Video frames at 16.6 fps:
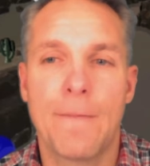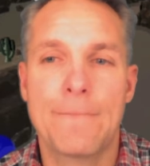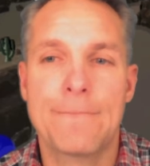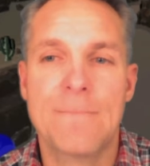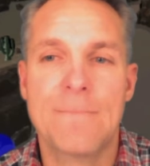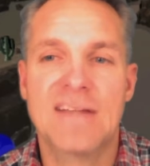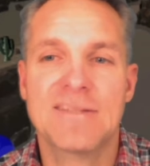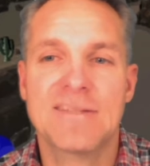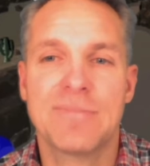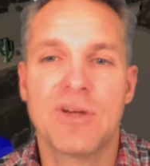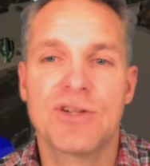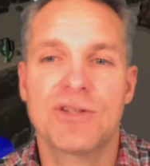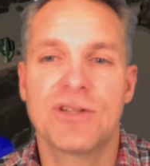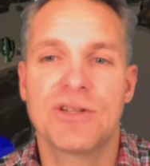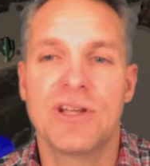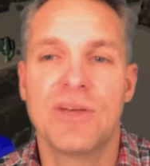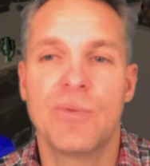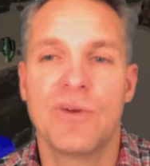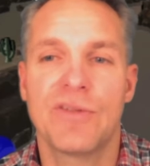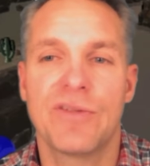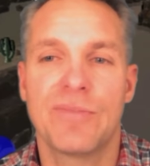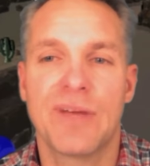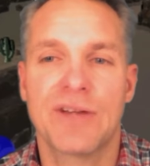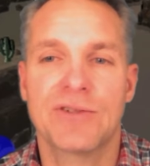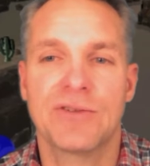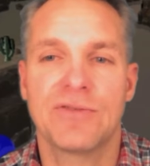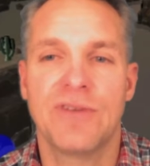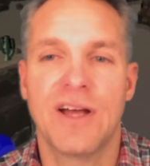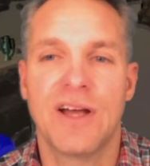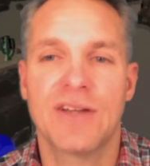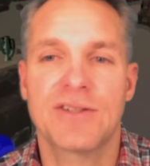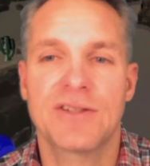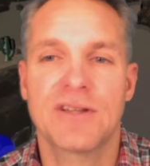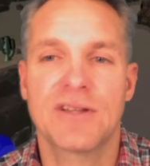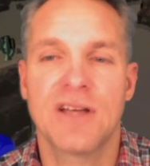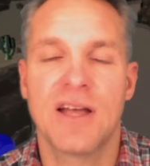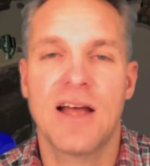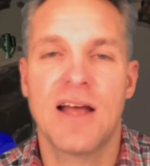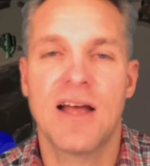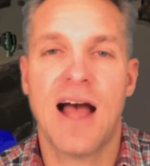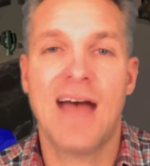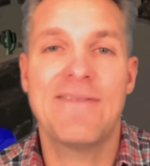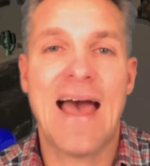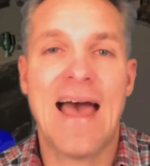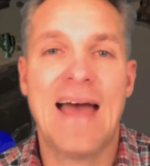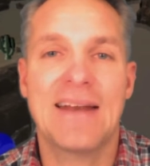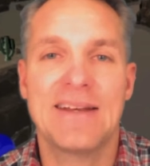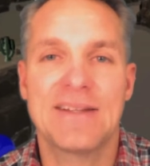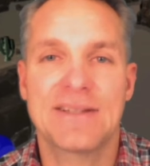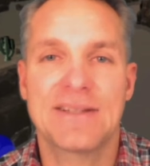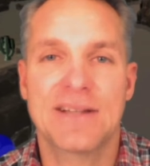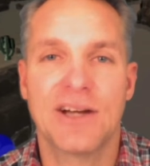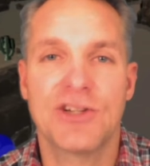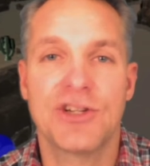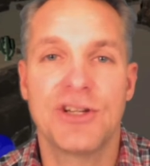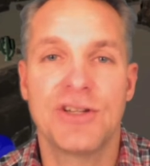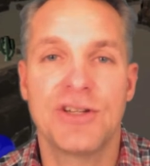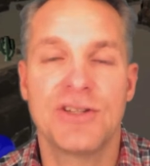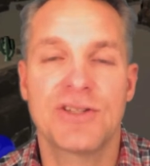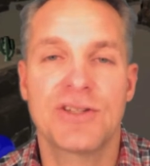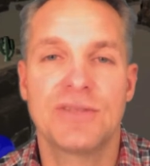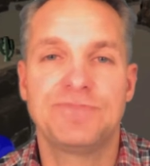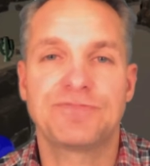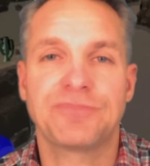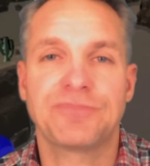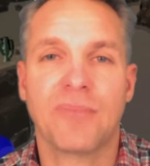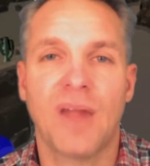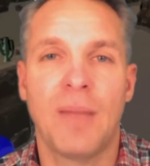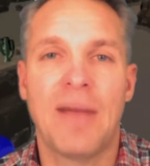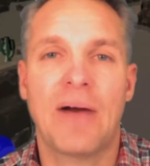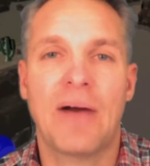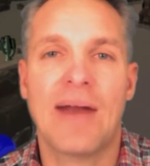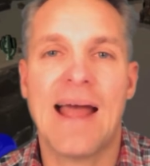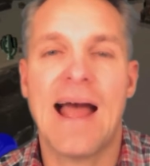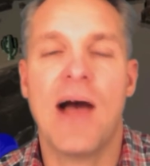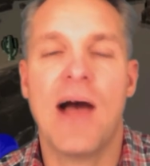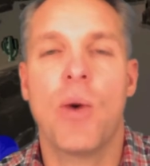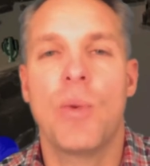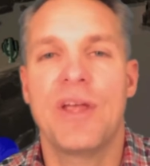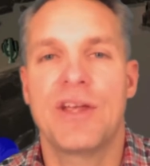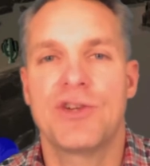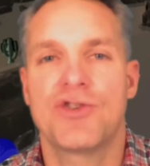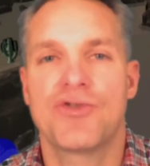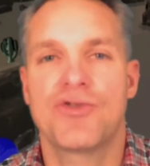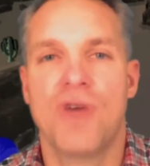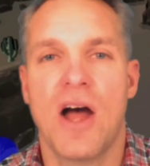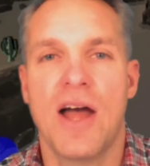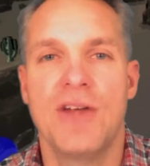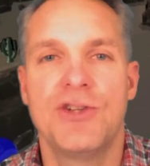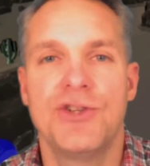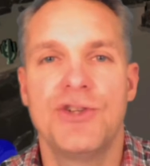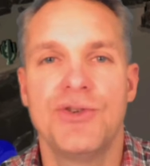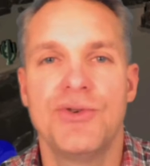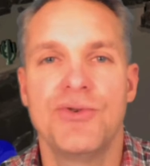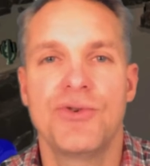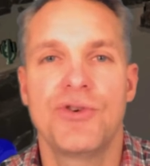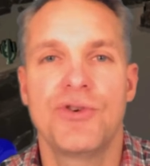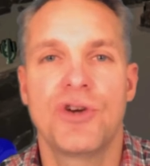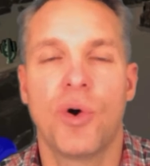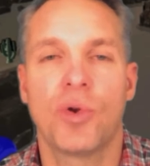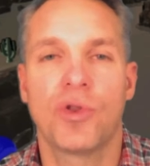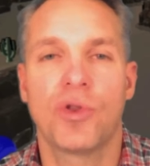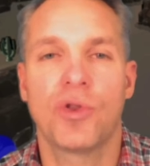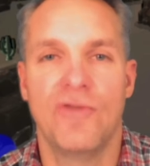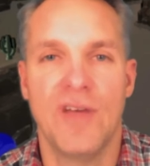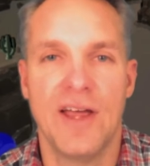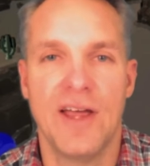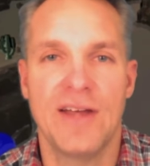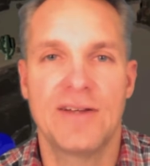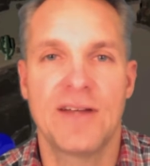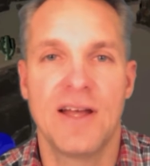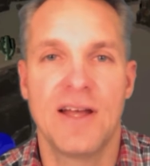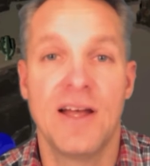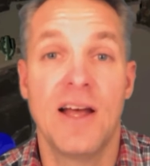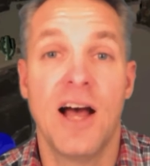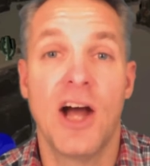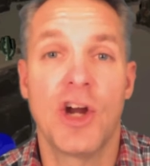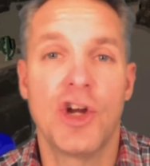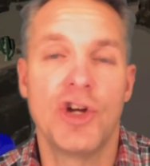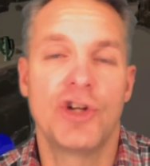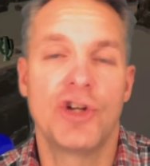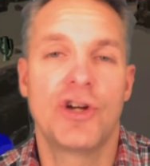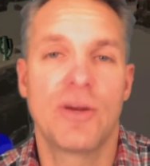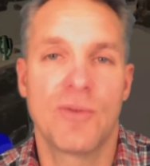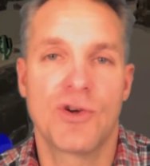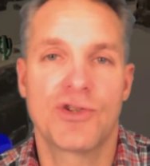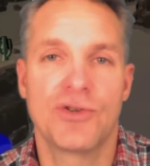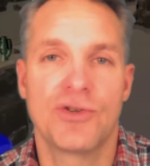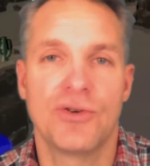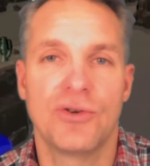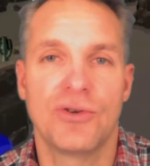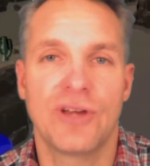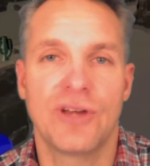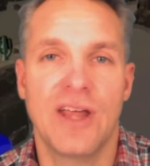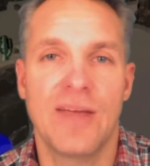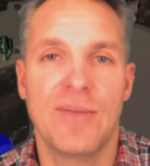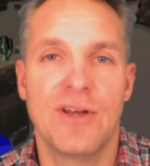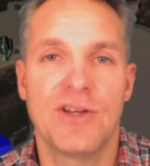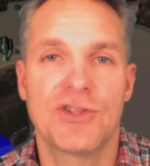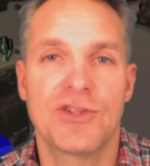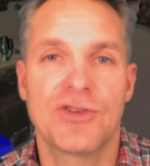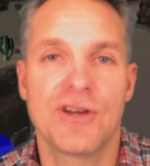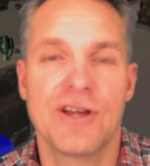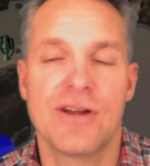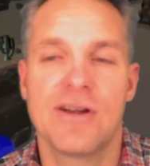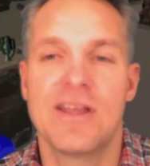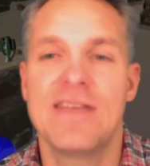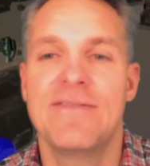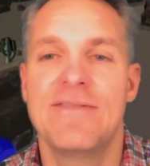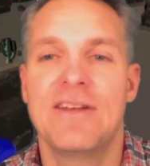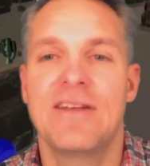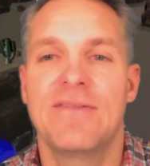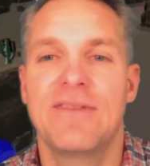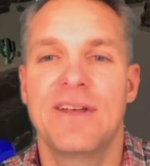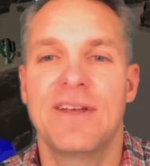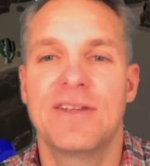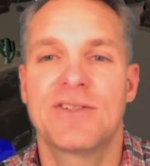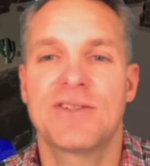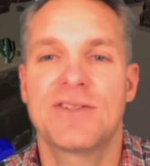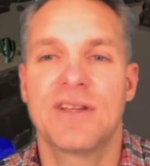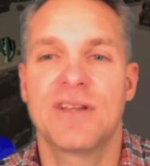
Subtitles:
especially with PixelFest. I've had discussions about how we can try to cultivate a good commercial game industry here, even if it's